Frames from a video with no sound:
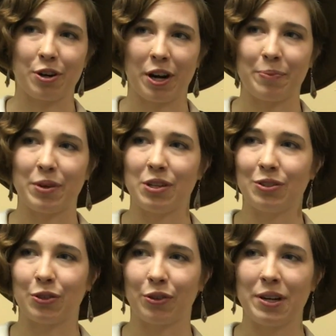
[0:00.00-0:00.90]
Program
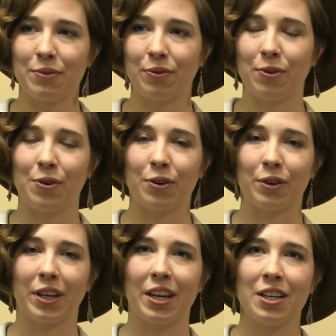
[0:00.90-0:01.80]
is great
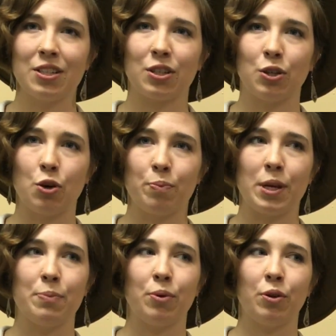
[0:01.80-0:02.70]
for getting to know
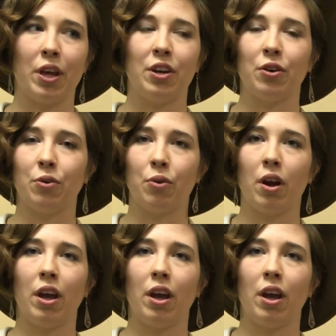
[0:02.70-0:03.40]
people in a